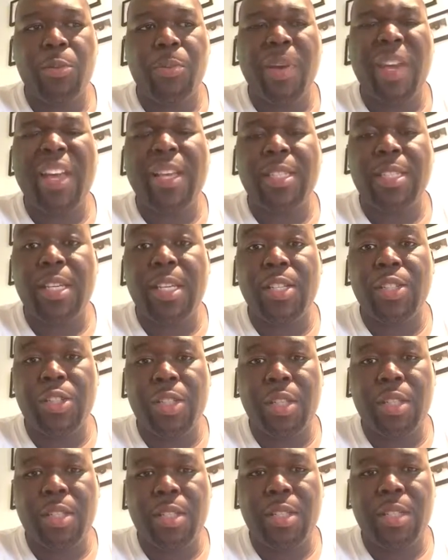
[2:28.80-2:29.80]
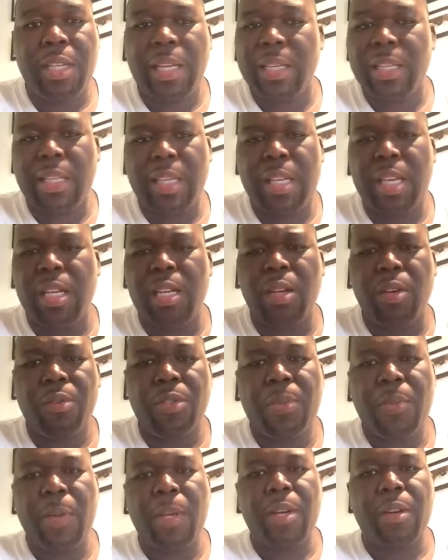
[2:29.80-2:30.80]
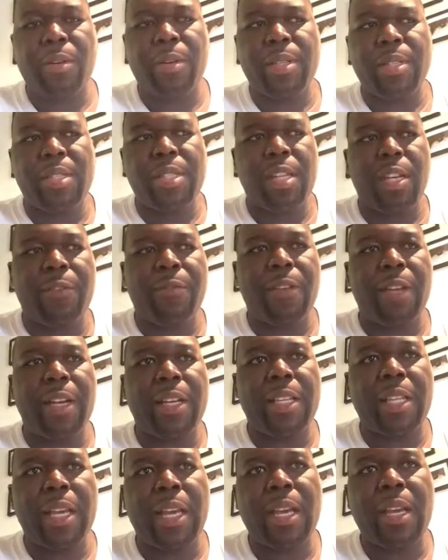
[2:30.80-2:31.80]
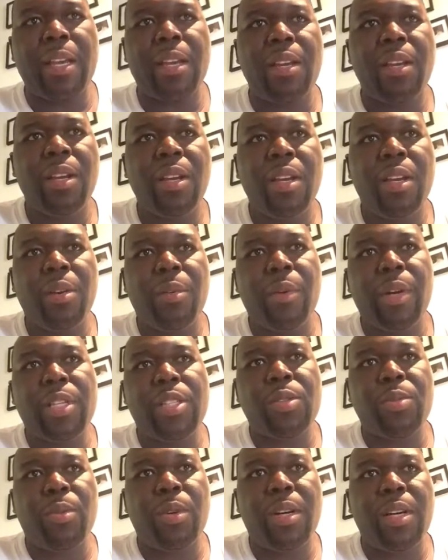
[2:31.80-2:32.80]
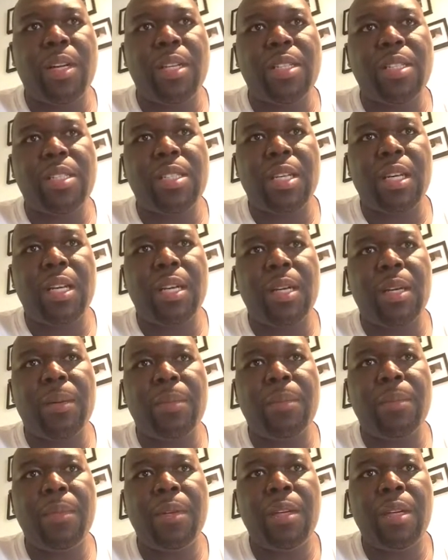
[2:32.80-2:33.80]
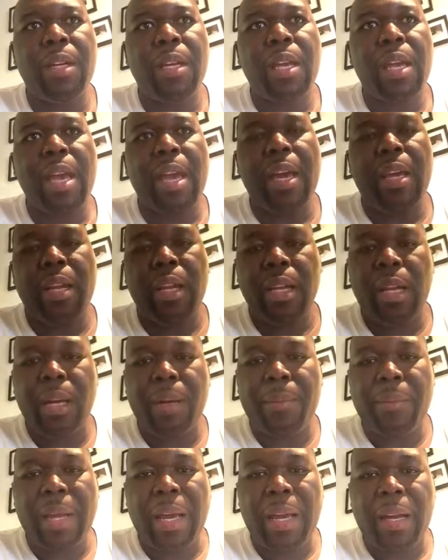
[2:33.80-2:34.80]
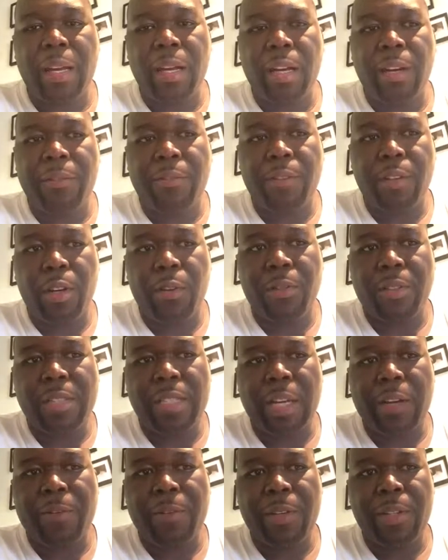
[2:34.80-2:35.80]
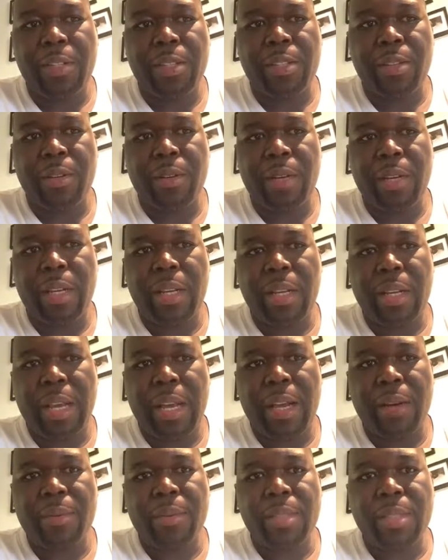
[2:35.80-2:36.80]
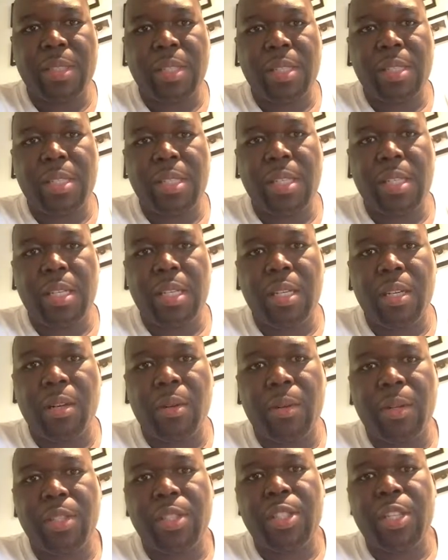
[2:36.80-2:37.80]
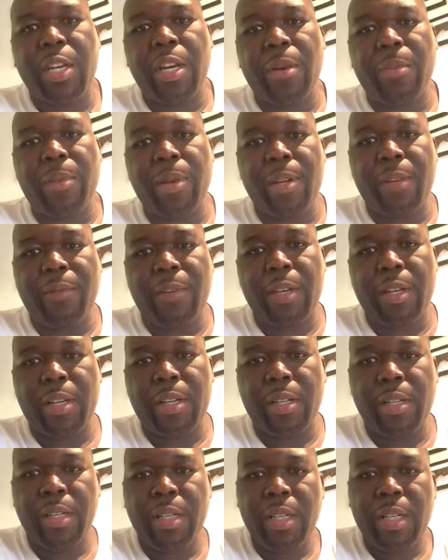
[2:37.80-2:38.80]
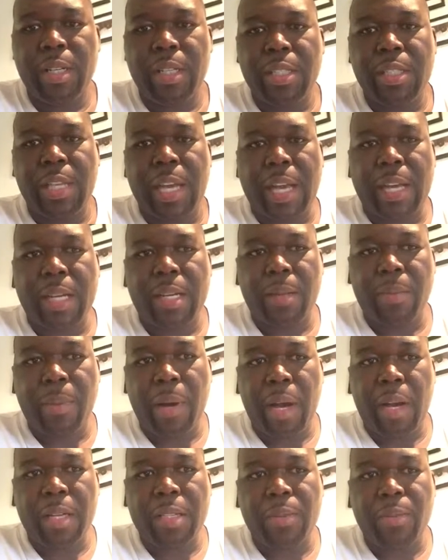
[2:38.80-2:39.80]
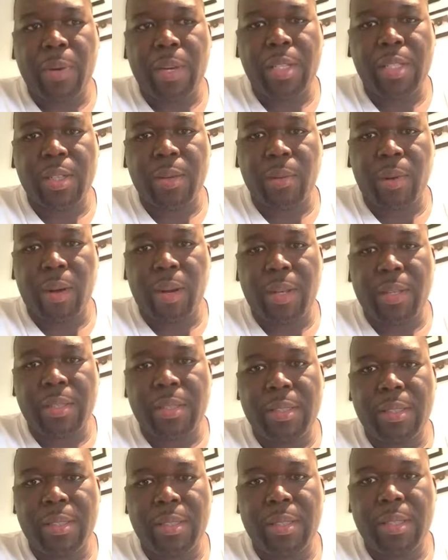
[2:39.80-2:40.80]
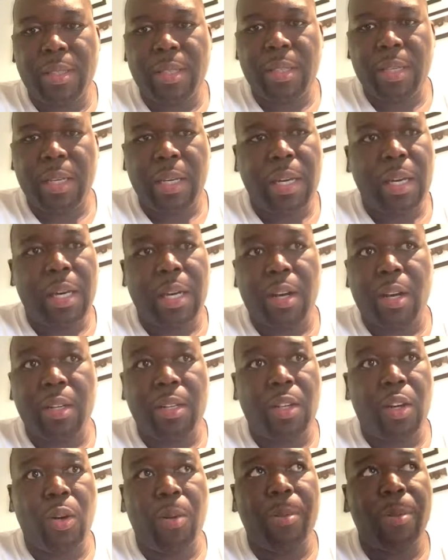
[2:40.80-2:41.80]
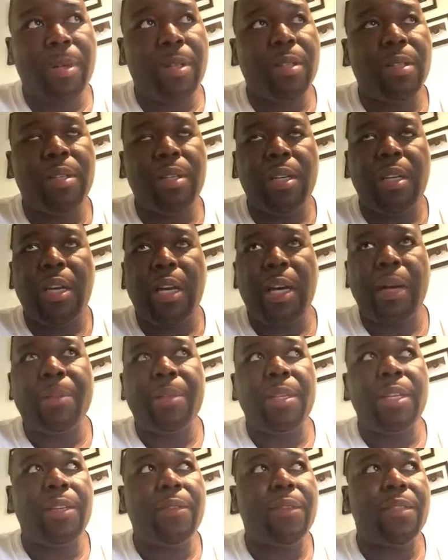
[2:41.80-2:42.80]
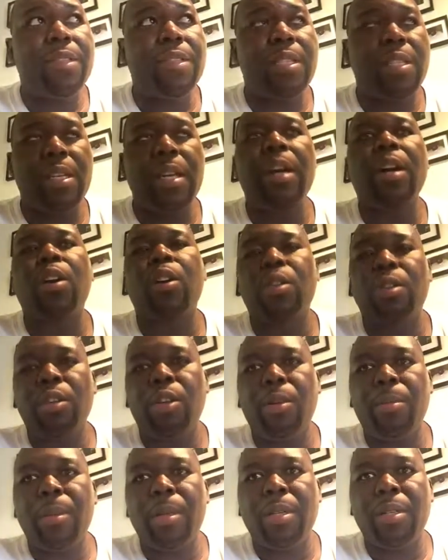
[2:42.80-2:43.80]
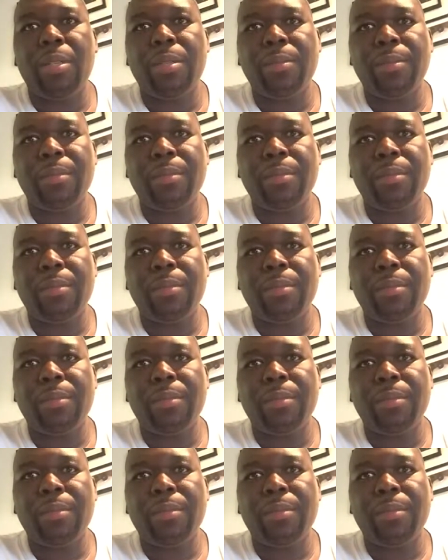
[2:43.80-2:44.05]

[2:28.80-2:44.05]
pay attention to, like, the keynote speaker and stuff like that, which was an alumni of Nova Southeastern and now is the CEO and chairman of Jack in the Box Restaurants in Cordoba. I believe it's the Cordoba